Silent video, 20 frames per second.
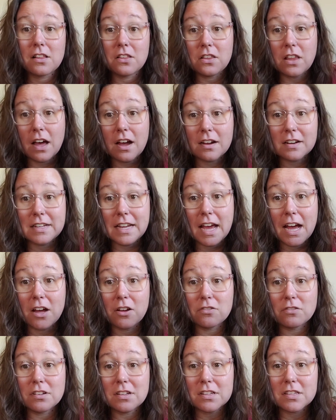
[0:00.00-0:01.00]

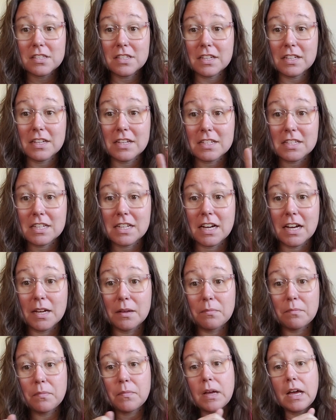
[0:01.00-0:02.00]
lockdown sickness
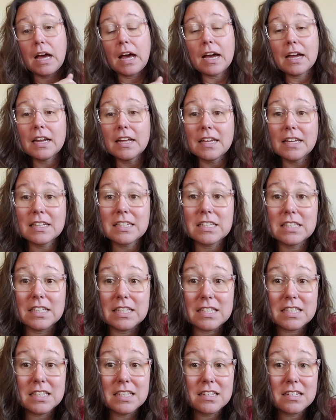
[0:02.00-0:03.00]
time, I didn't get to
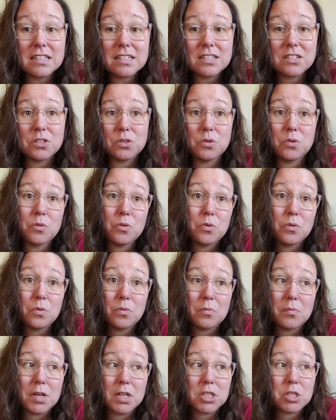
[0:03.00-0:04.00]
listen
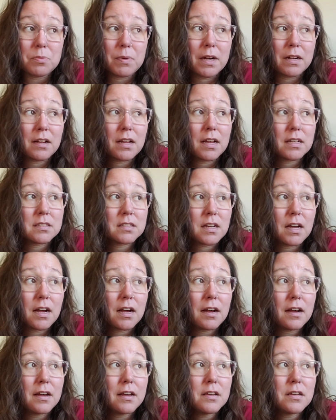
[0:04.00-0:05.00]
to much podcast.
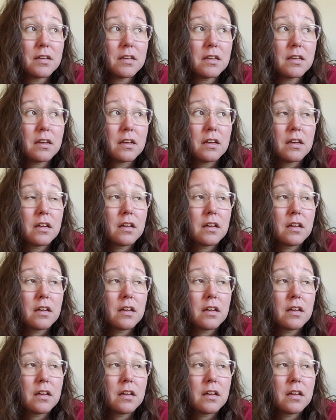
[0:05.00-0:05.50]
I